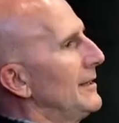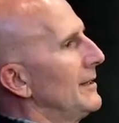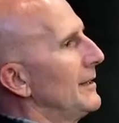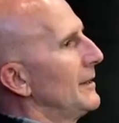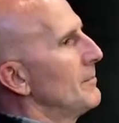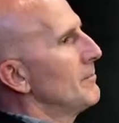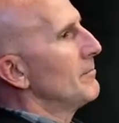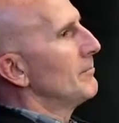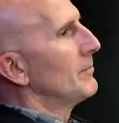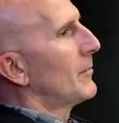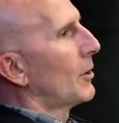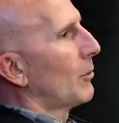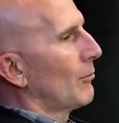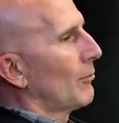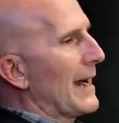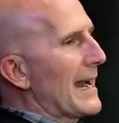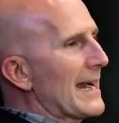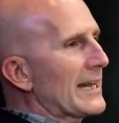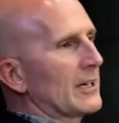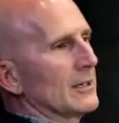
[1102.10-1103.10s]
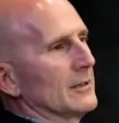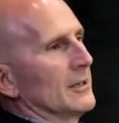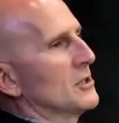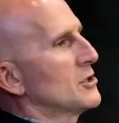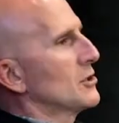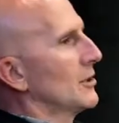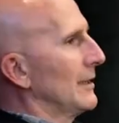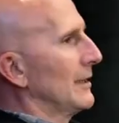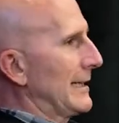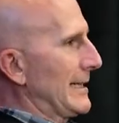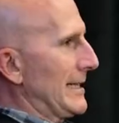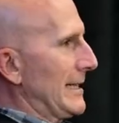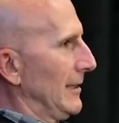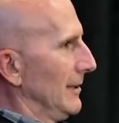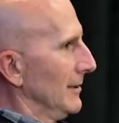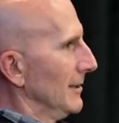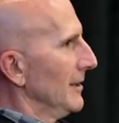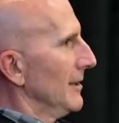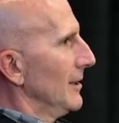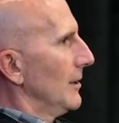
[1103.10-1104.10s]
miraculously,
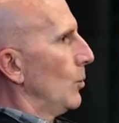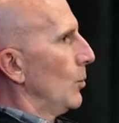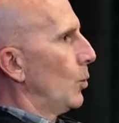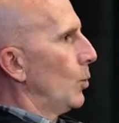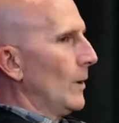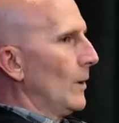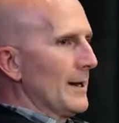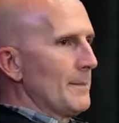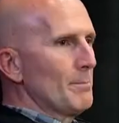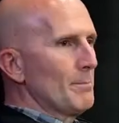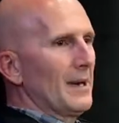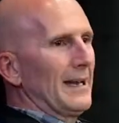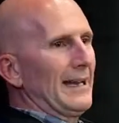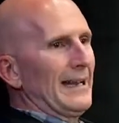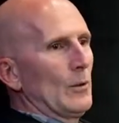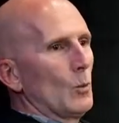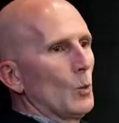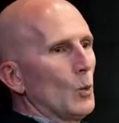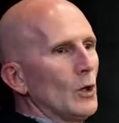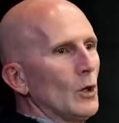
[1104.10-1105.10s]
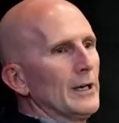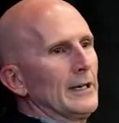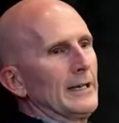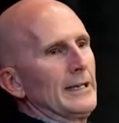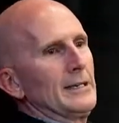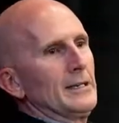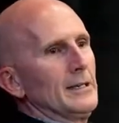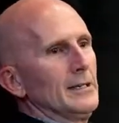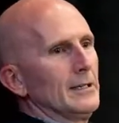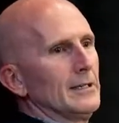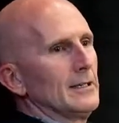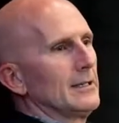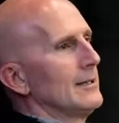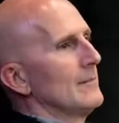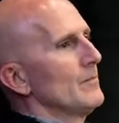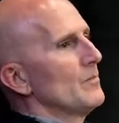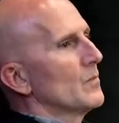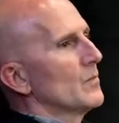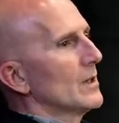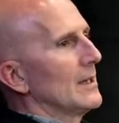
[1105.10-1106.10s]
one by one,
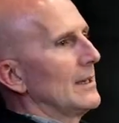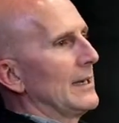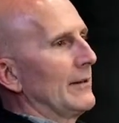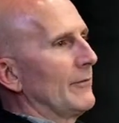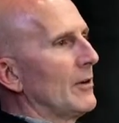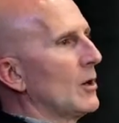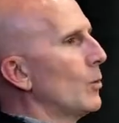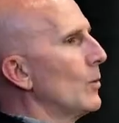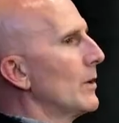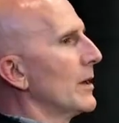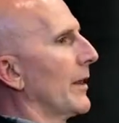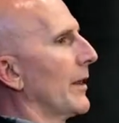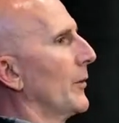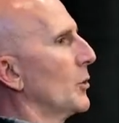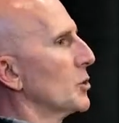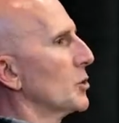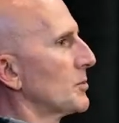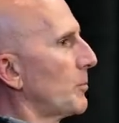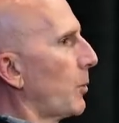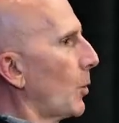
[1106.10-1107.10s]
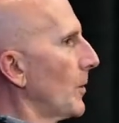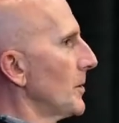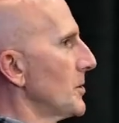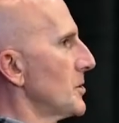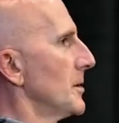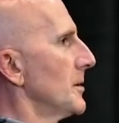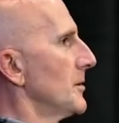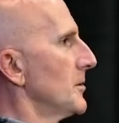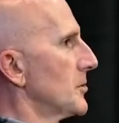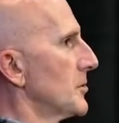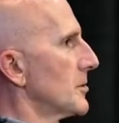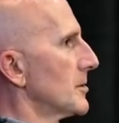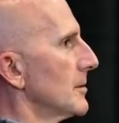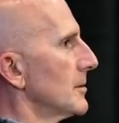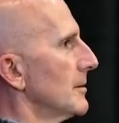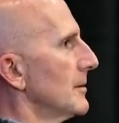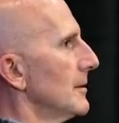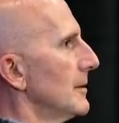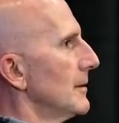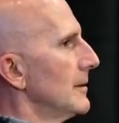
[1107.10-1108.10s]
Every one of those Porsches
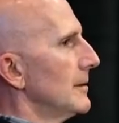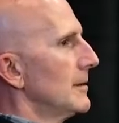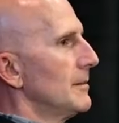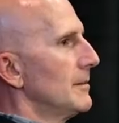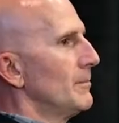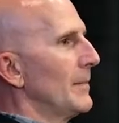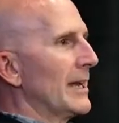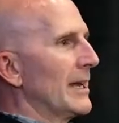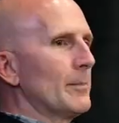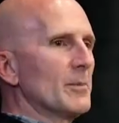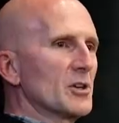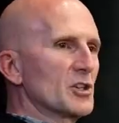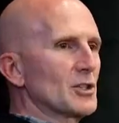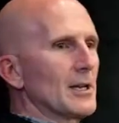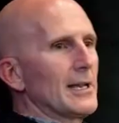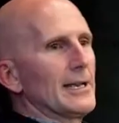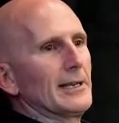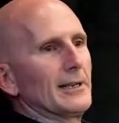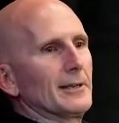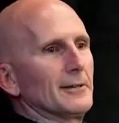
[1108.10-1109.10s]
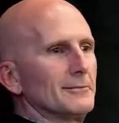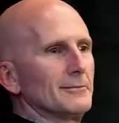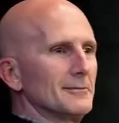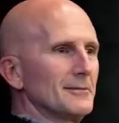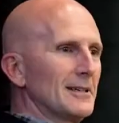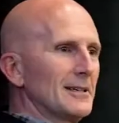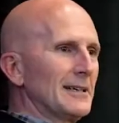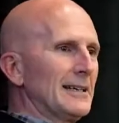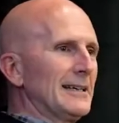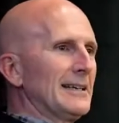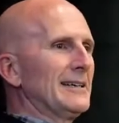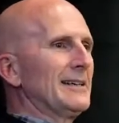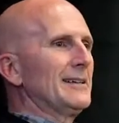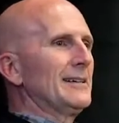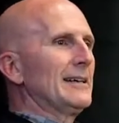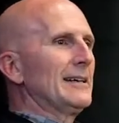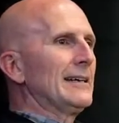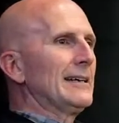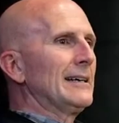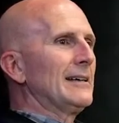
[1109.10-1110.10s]
made a mistake, uh,
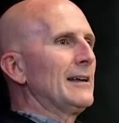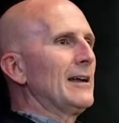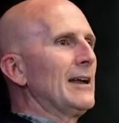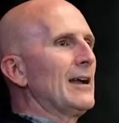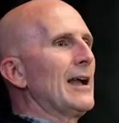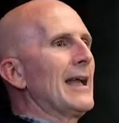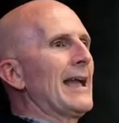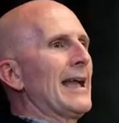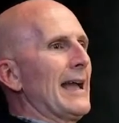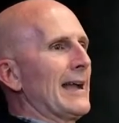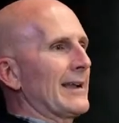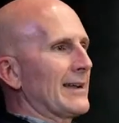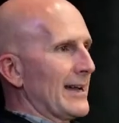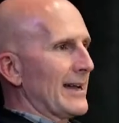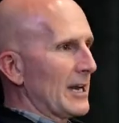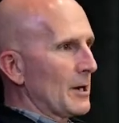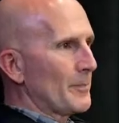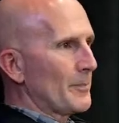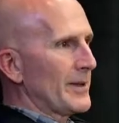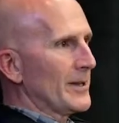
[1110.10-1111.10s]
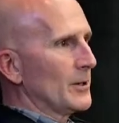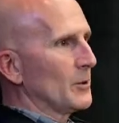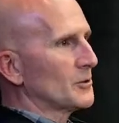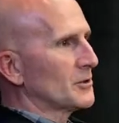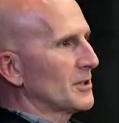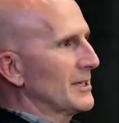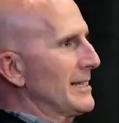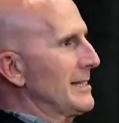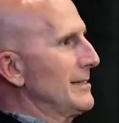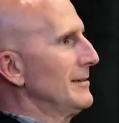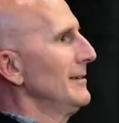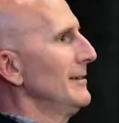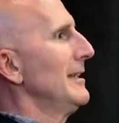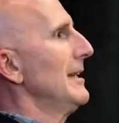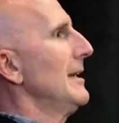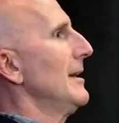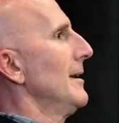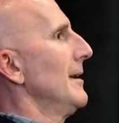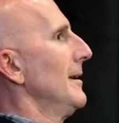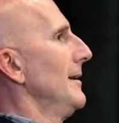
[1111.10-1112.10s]
uh, got a penalty,
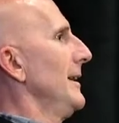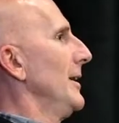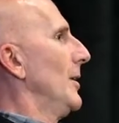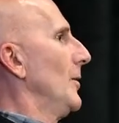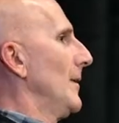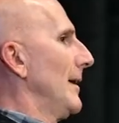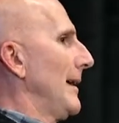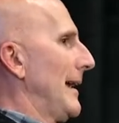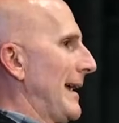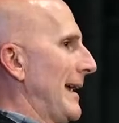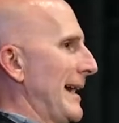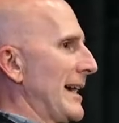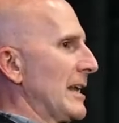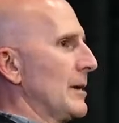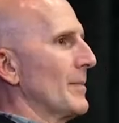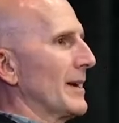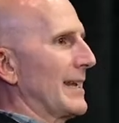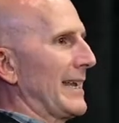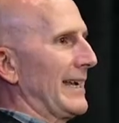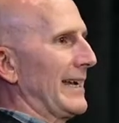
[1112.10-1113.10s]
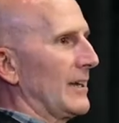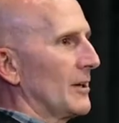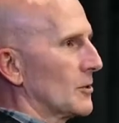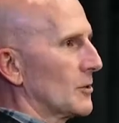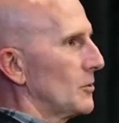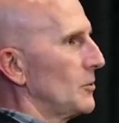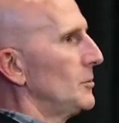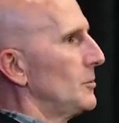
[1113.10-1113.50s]
you know, had a mechanical,